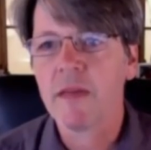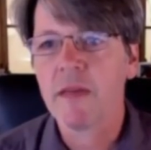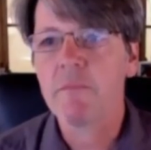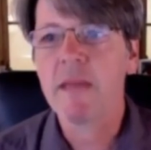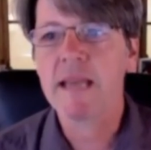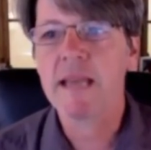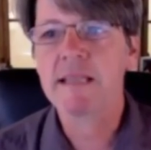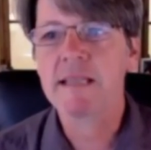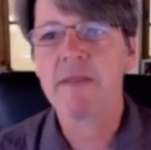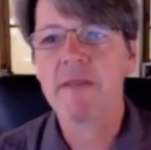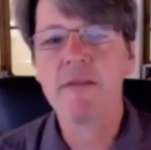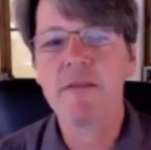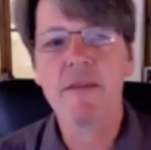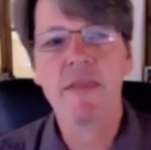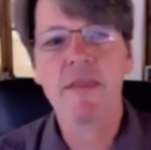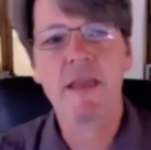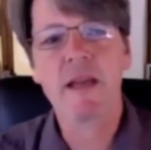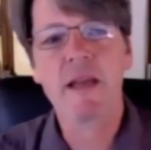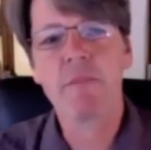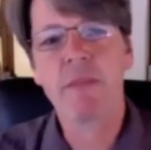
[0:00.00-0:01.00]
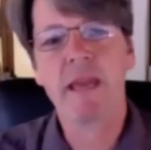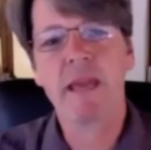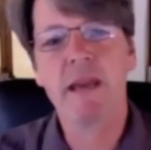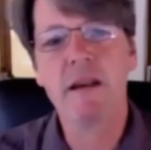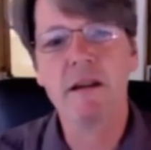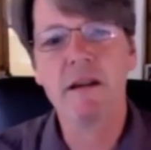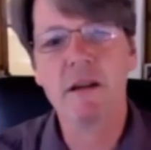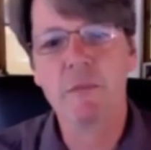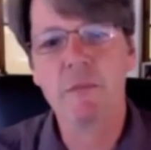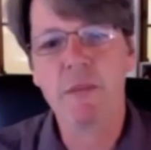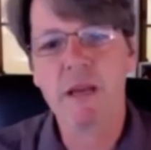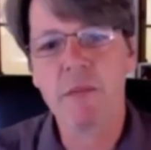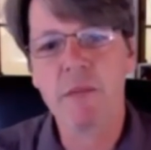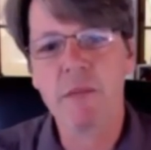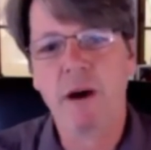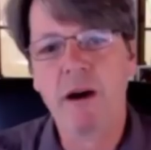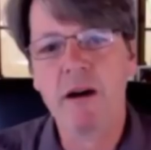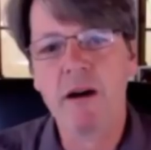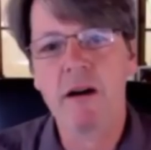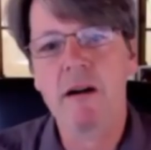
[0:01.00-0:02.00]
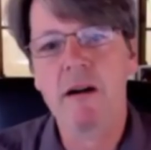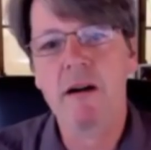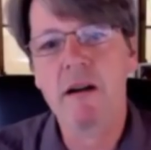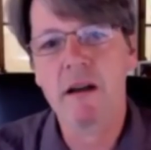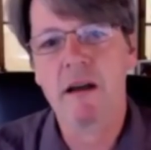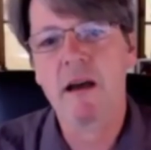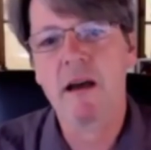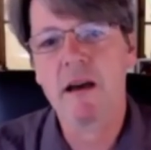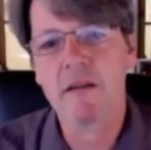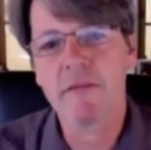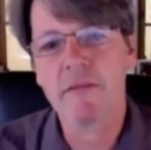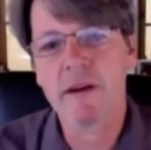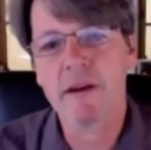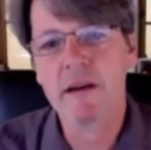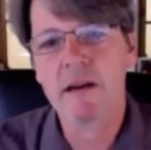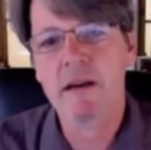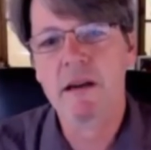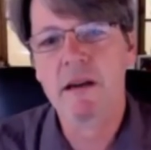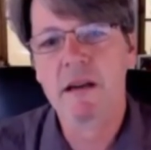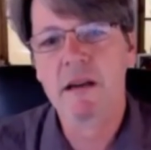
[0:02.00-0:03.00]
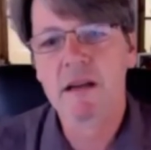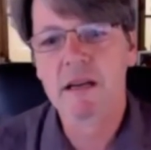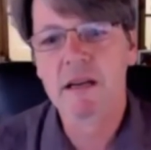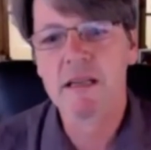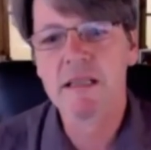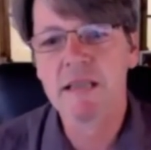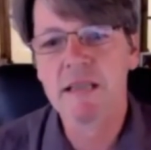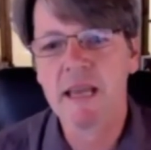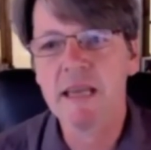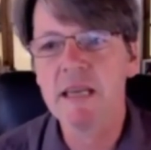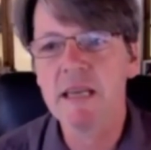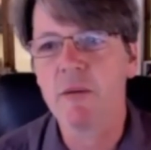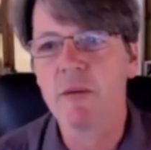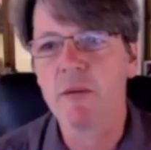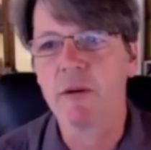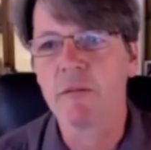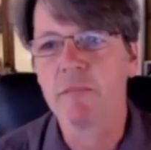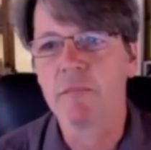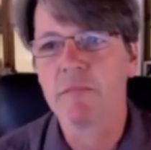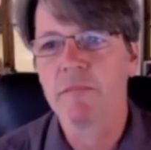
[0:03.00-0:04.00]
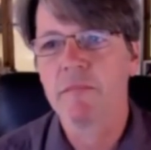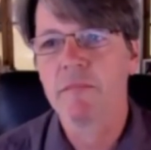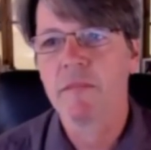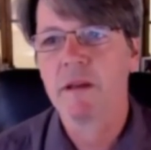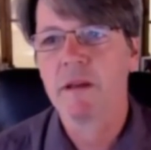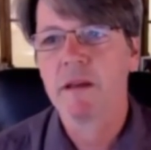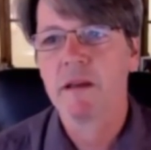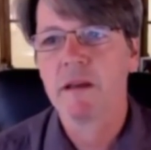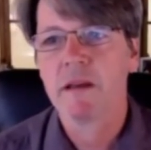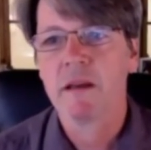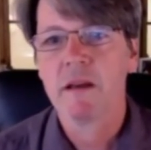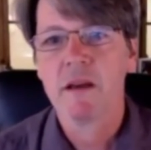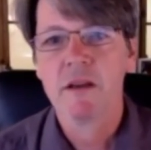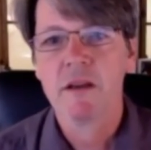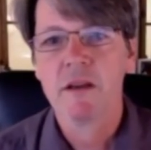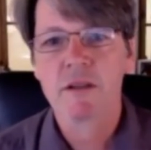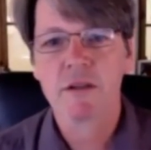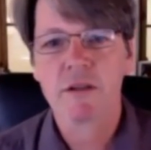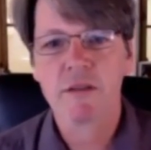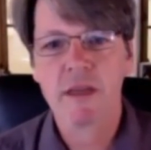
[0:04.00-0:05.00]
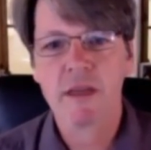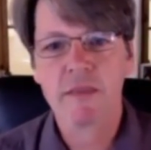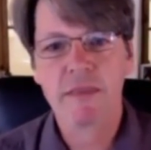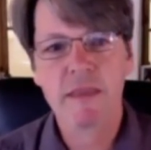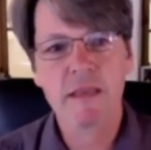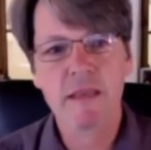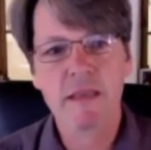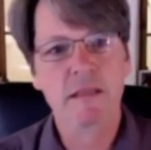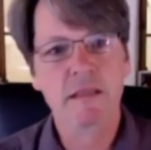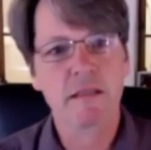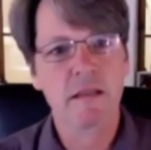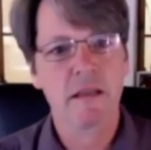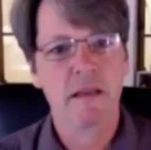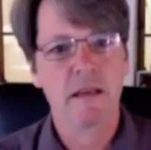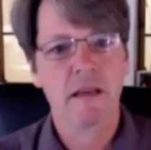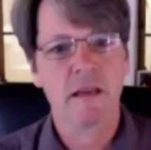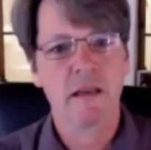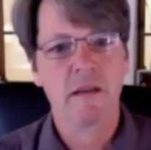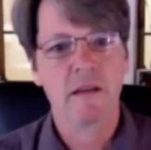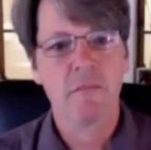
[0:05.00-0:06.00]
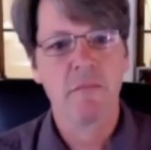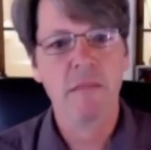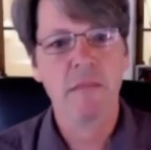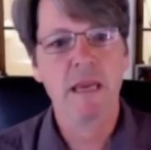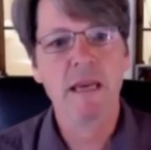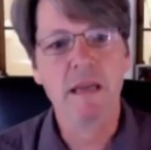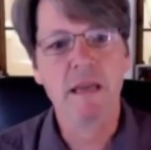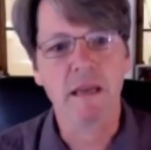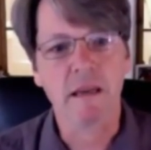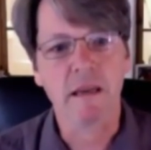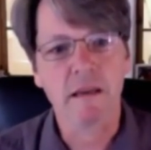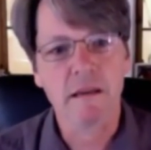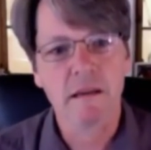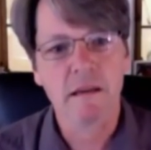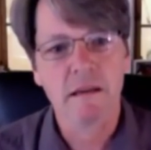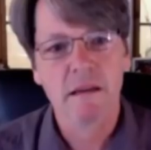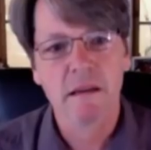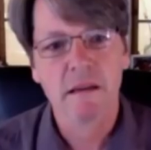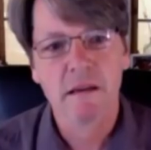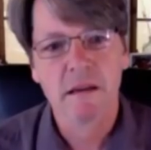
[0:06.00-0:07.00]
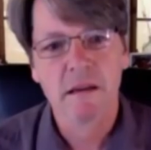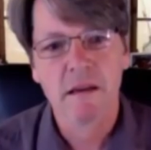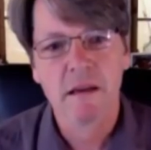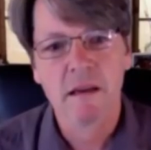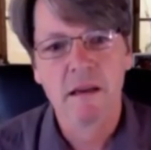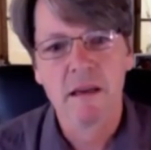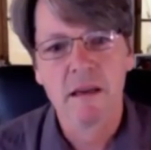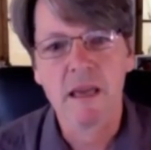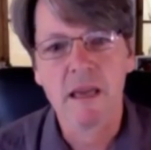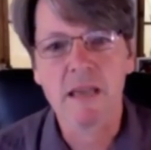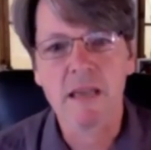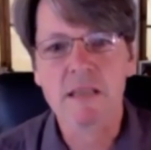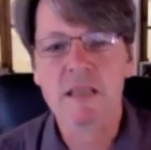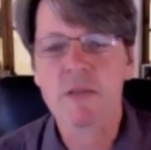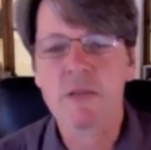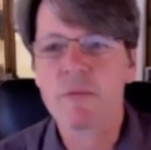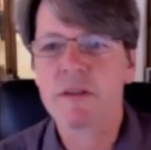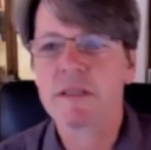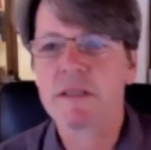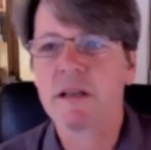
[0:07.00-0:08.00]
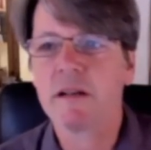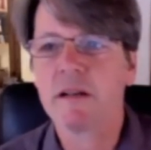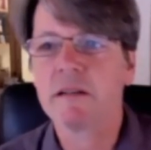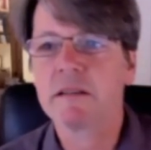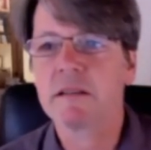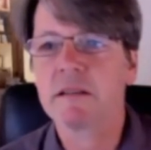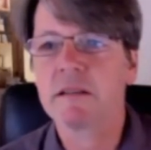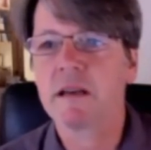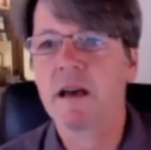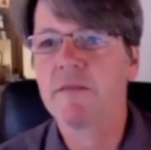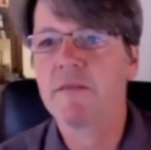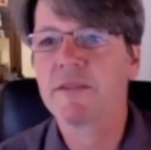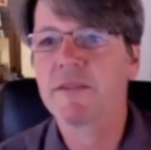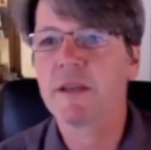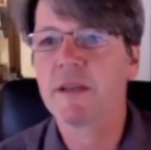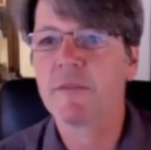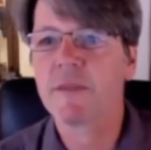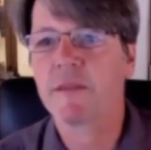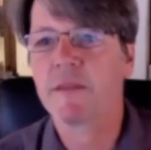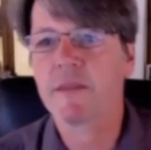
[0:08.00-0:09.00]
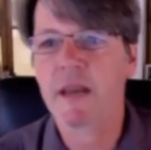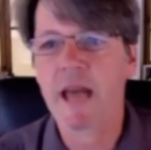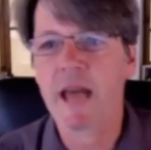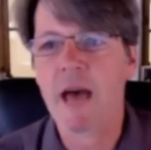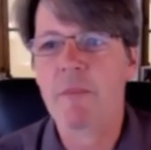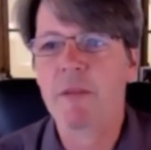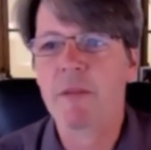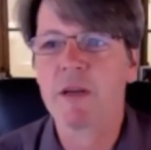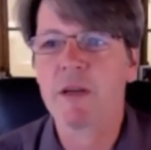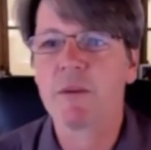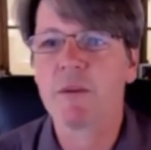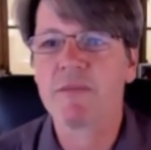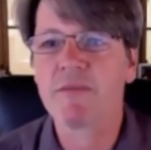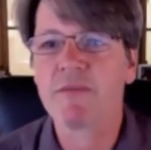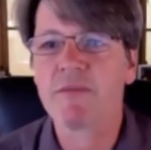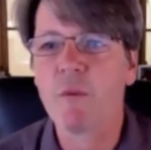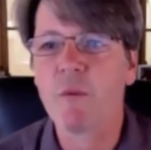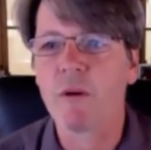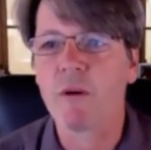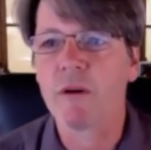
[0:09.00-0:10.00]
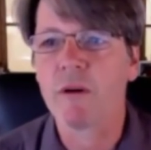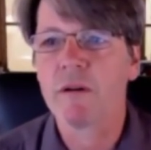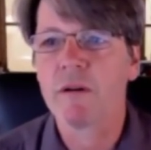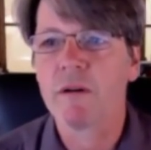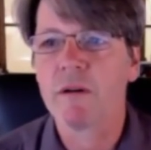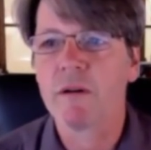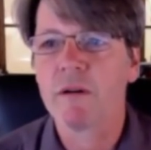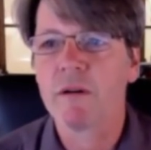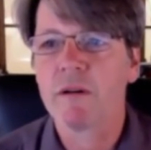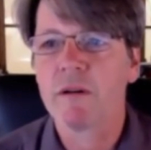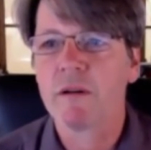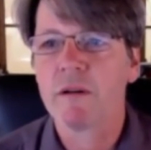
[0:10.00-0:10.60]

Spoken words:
that makes everything appear to be part of a continuum, so that this meeting is the result of something that happened before.